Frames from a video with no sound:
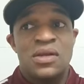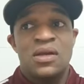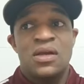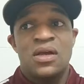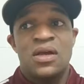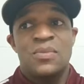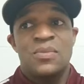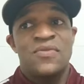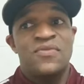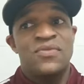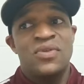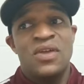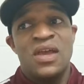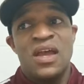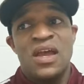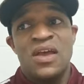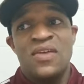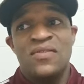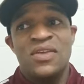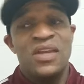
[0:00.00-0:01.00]
Um, if you
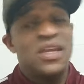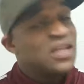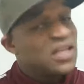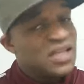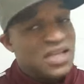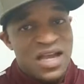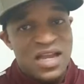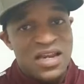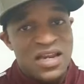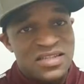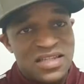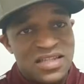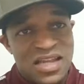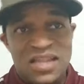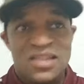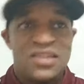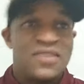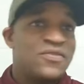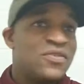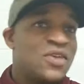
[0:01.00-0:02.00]
have any kind of
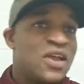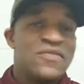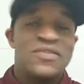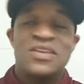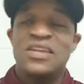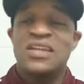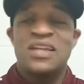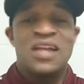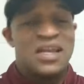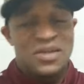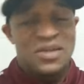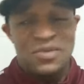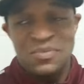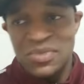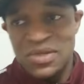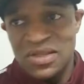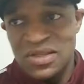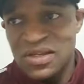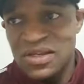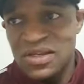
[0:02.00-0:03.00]
talent, if you have any kind of
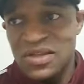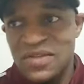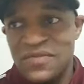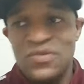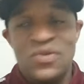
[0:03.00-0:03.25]
ability,